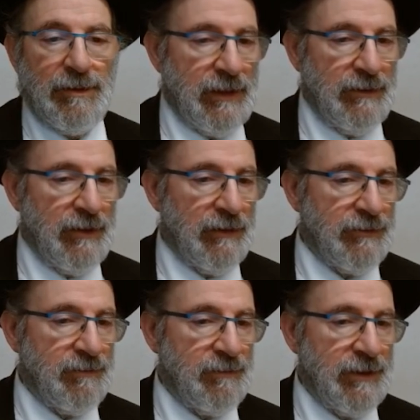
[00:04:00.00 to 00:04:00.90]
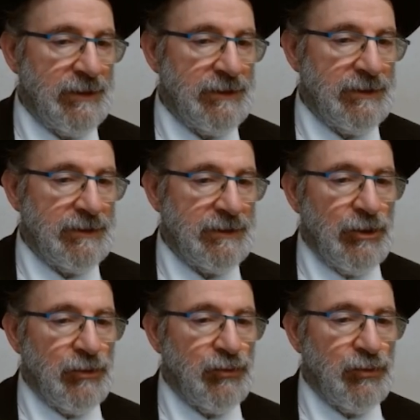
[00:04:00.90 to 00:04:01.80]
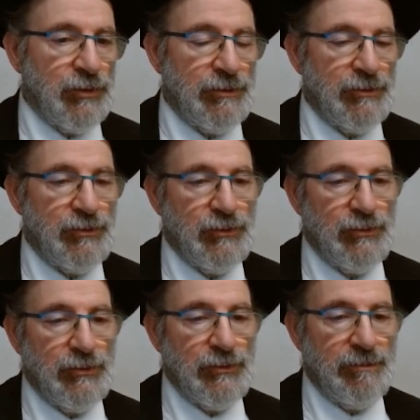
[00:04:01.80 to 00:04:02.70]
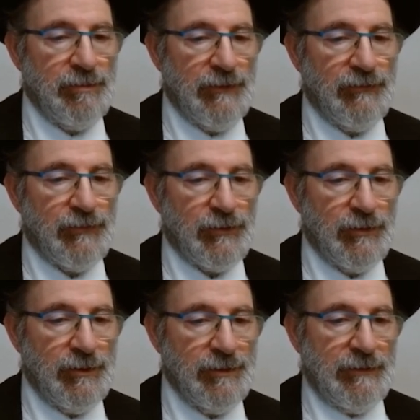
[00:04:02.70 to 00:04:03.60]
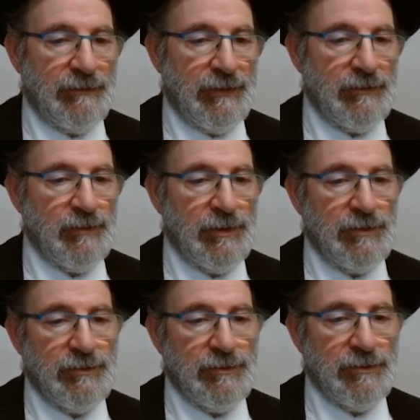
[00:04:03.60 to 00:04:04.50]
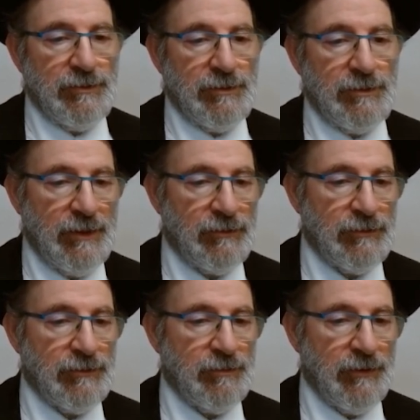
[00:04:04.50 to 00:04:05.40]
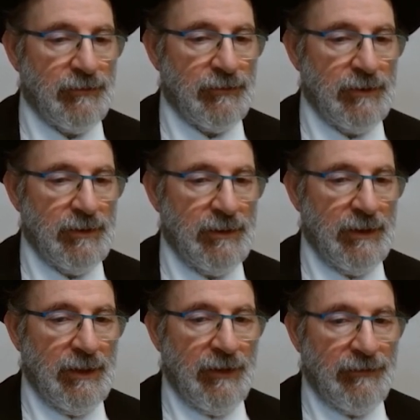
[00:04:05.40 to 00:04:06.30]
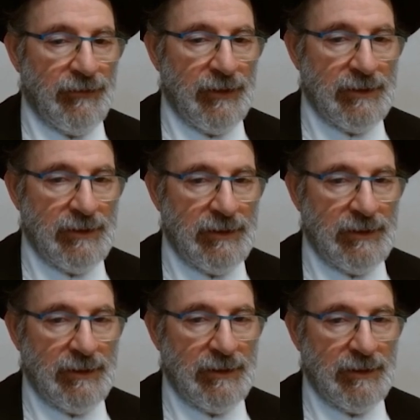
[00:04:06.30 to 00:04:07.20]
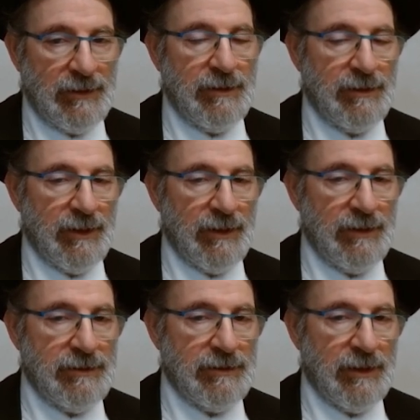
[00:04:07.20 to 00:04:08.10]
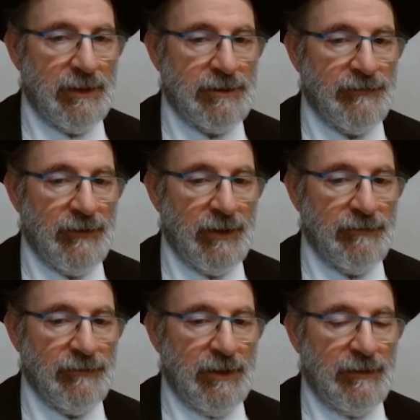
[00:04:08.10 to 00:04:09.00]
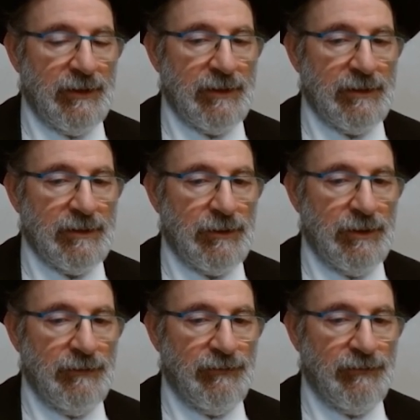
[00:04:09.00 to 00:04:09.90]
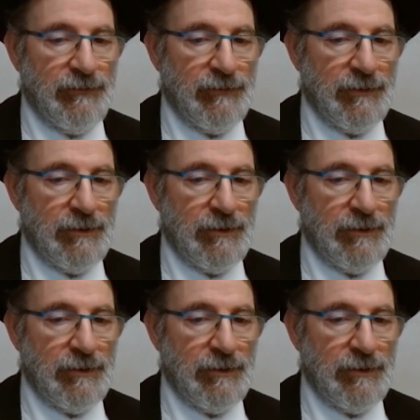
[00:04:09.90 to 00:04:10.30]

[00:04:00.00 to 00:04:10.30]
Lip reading: Another place is rook to b4, then we'll do rook to b3, threatening knight h5, and then if